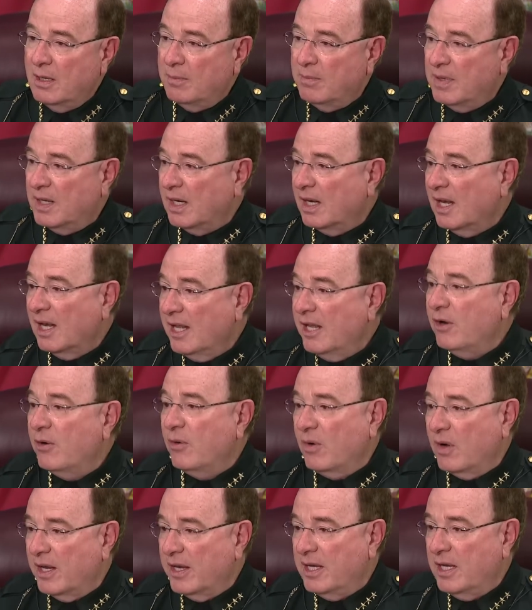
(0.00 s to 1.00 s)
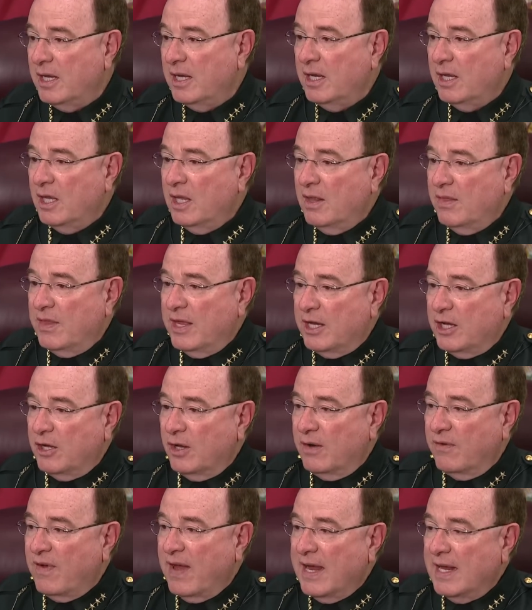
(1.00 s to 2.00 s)
But literally, they
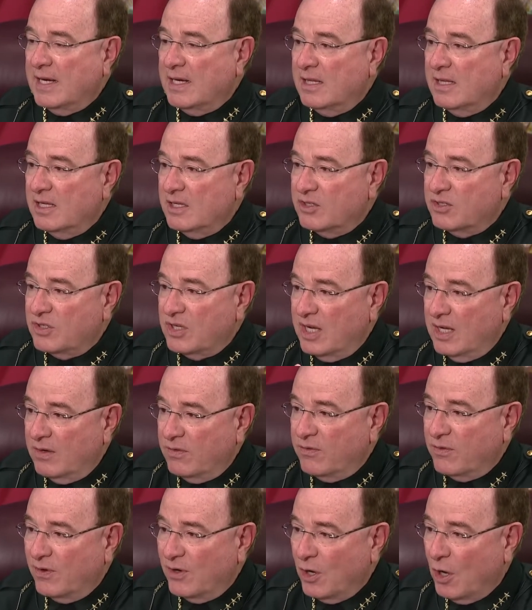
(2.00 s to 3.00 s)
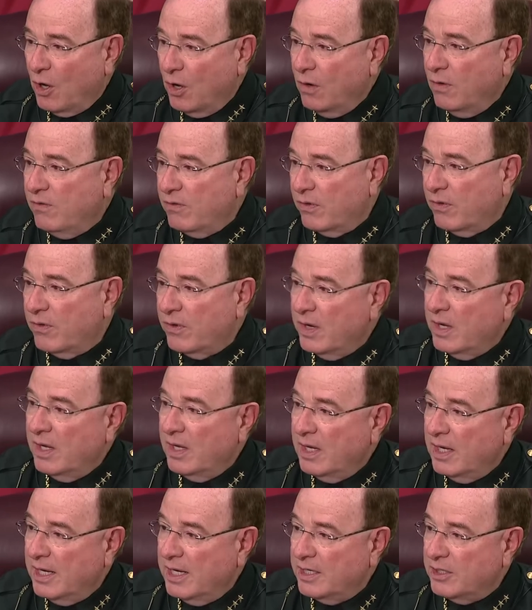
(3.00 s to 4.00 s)
could have handed this infant over
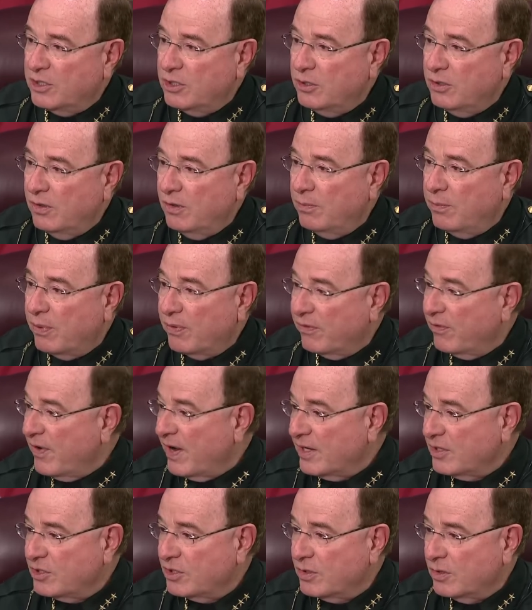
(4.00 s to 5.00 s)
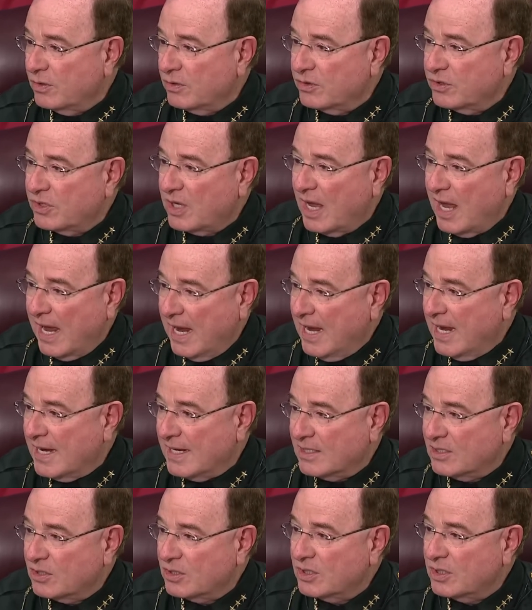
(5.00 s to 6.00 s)
into professionals'
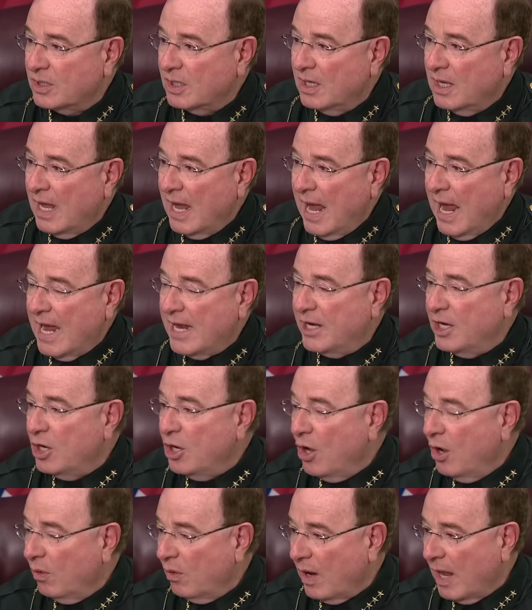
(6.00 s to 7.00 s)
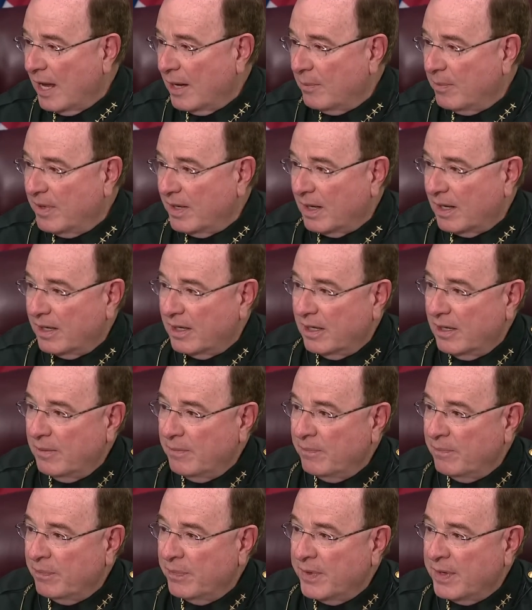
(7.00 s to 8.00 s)
hands, had no liability,
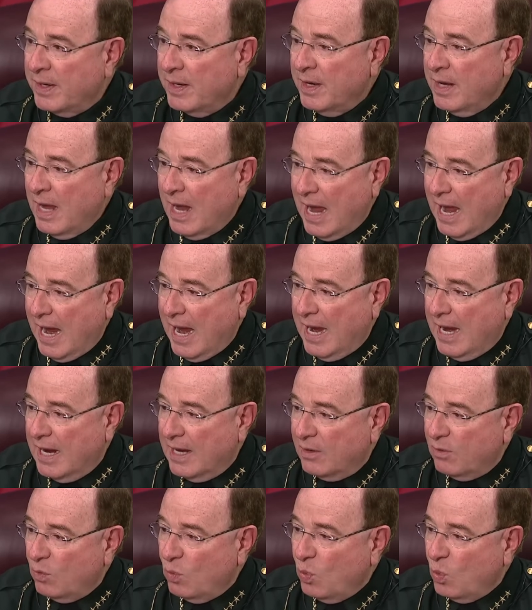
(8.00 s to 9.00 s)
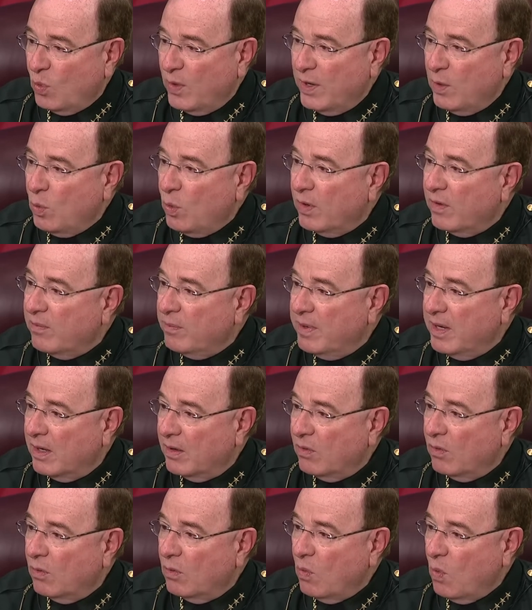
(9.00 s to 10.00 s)
and we would have
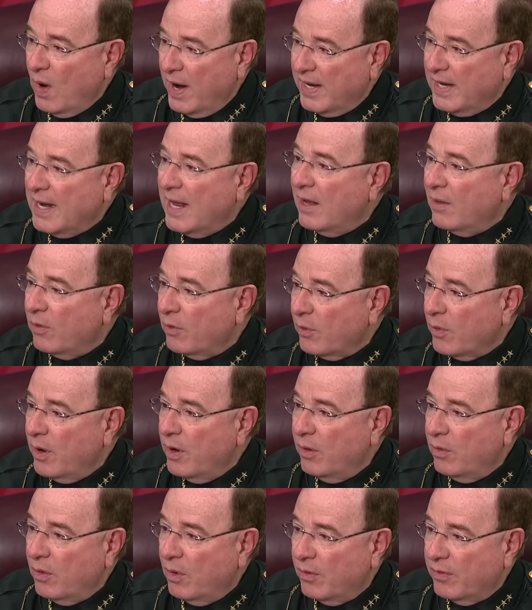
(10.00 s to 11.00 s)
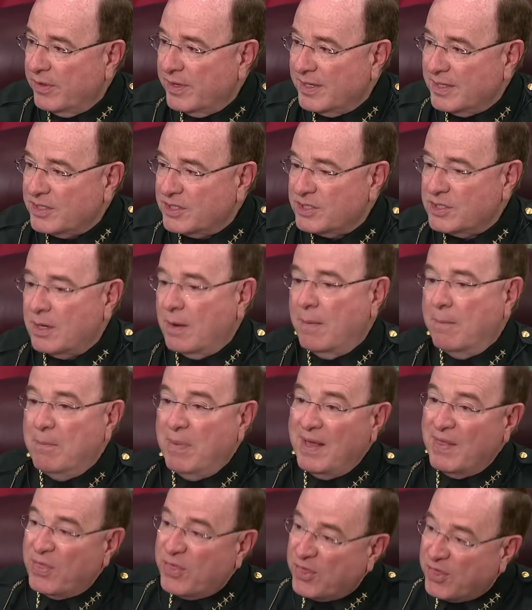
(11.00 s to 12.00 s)
been way down the road on this.
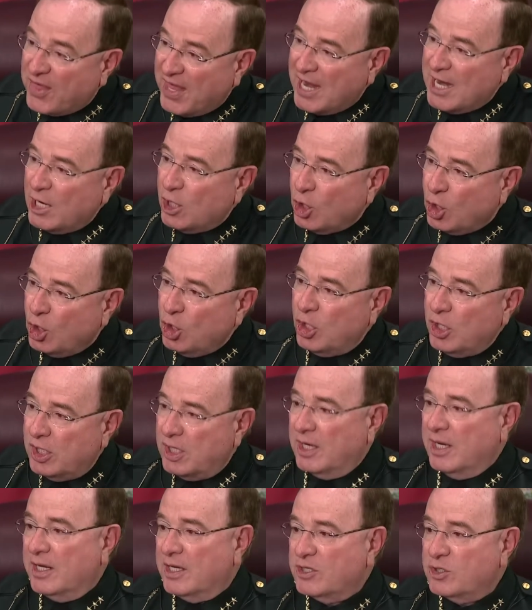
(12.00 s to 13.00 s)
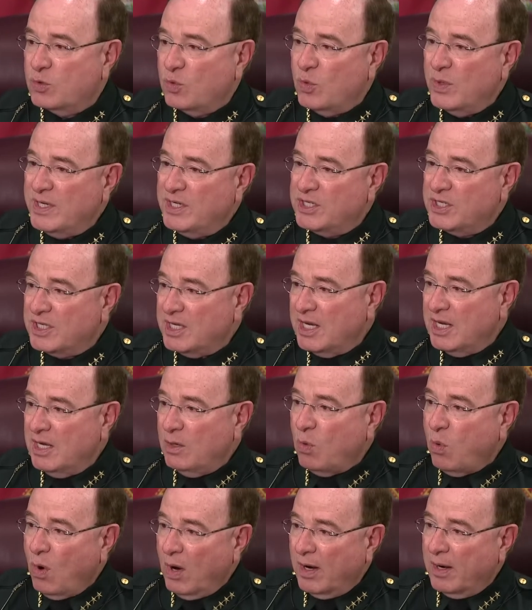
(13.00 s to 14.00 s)
But thank goodness we see
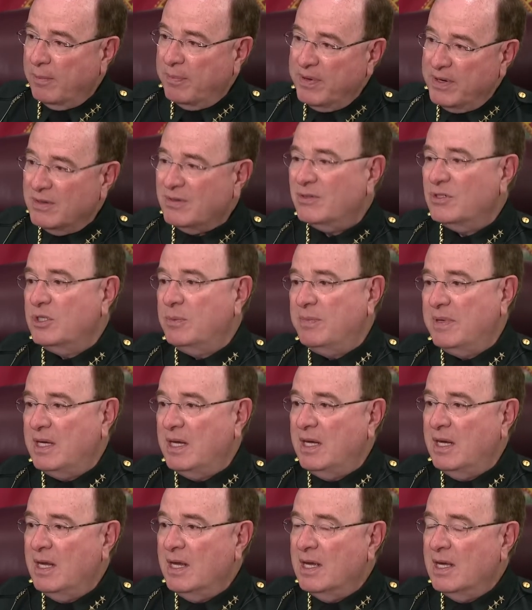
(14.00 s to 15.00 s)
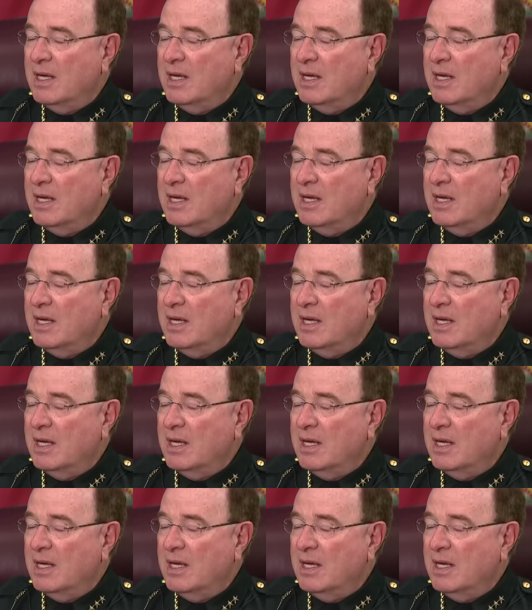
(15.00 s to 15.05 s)
what appears to be